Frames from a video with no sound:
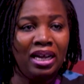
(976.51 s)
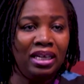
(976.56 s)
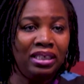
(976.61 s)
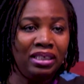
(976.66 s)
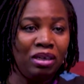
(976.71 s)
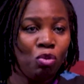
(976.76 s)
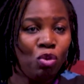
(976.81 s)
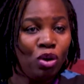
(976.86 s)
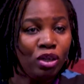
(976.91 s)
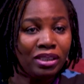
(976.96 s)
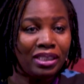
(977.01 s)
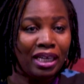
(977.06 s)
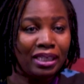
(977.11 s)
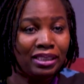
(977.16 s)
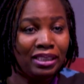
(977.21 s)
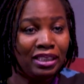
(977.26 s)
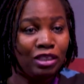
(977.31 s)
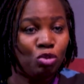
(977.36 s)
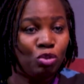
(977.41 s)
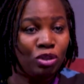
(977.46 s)
The ones that
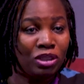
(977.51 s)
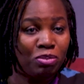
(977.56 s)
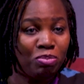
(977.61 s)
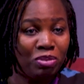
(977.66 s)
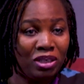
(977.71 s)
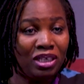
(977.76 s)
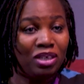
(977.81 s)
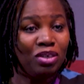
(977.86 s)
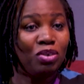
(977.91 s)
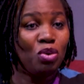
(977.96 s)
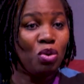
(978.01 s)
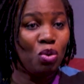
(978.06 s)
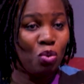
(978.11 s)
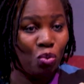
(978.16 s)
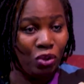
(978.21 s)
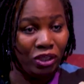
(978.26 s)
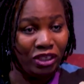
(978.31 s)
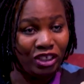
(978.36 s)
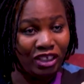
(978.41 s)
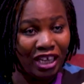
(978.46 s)
sit with me,
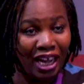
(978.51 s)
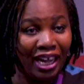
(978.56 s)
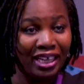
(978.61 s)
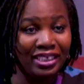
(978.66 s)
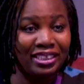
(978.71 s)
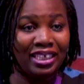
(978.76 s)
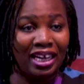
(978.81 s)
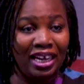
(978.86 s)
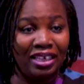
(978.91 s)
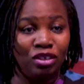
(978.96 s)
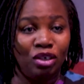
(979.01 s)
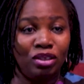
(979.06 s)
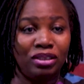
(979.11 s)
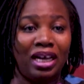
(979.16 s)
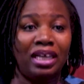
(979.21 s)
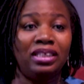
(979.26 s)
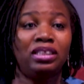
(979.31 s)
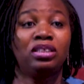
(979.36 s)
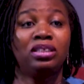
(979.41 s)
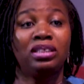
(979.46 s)
we chat and all
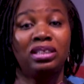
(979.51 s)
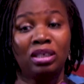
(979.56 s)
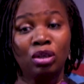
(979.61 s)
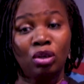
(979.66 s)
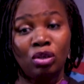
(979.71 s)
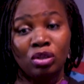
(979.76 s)
that. Those